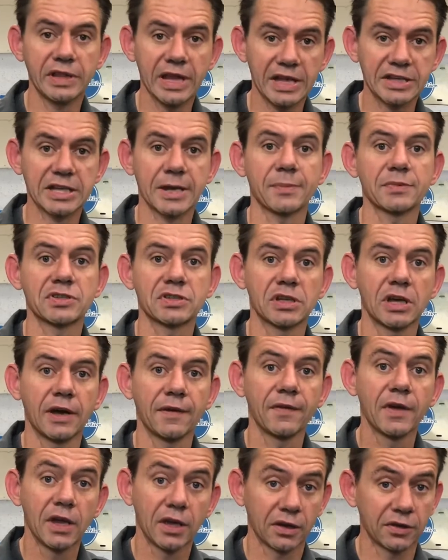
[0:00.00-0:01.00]
that type of
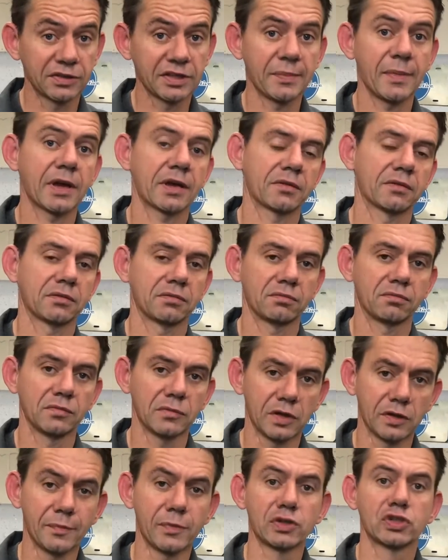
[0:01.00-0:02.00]
stuff, because they make
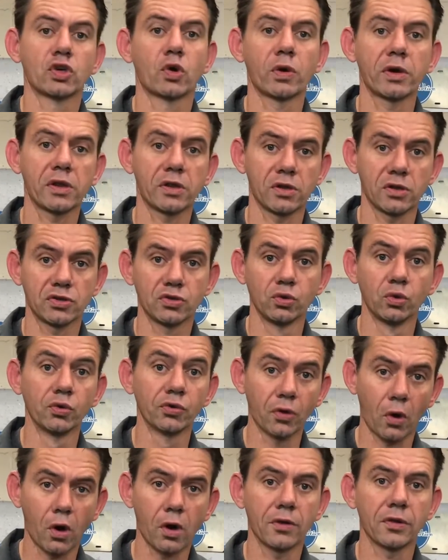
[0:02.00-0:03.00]
the majority of their tools
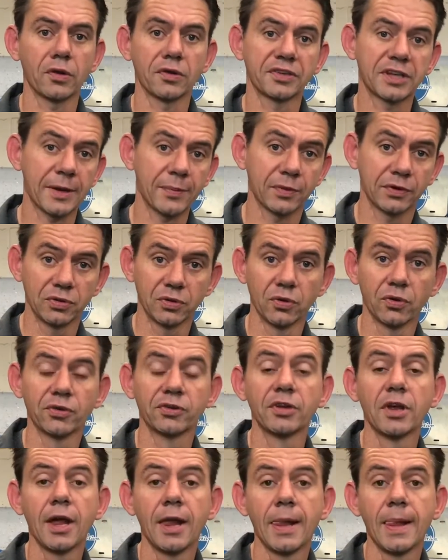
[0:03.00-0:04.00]
are those type of tools.